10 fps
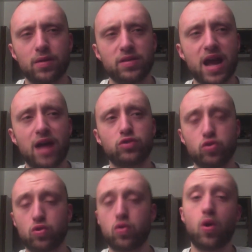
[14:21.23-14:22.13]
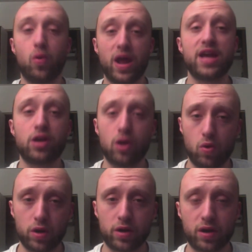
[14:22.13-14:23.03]
now, to quote a
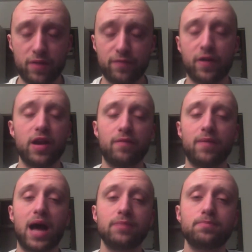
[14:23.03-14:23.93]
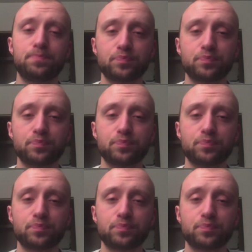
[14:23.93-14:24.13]
coworker and friend of mine,